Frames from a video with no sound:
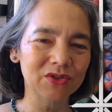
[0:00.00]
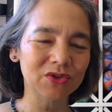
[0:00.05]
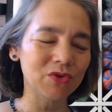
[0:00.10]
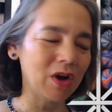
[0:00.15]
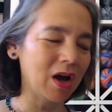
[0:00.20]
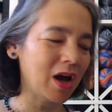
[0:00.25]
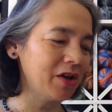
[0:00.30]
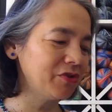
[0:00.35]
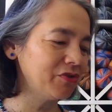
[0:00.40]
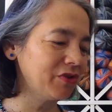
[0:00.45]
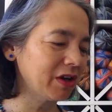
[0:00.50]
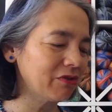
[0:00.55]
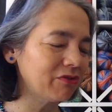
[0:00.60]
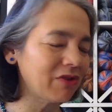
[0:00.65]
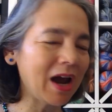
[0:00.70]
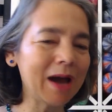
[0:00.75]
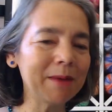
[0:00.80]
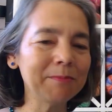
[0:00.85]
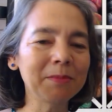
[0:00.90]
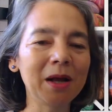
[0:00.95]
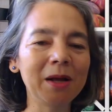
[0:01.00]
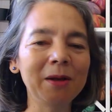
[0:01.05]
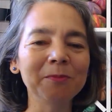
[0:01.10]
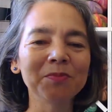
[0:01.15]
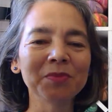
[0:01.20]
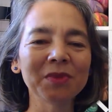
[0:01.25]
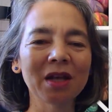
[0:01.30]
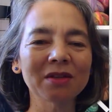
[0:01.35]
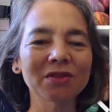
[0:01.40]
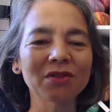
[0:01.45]
to 100 gram.
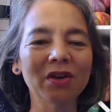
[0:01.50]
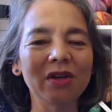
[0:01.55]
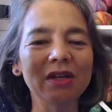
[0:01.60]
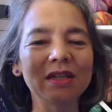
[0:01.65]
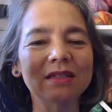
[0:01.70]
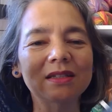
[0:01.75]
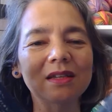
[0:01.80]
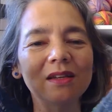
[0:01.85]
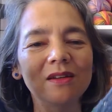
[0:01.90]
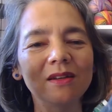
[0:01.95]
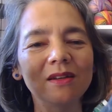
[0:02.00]
So it's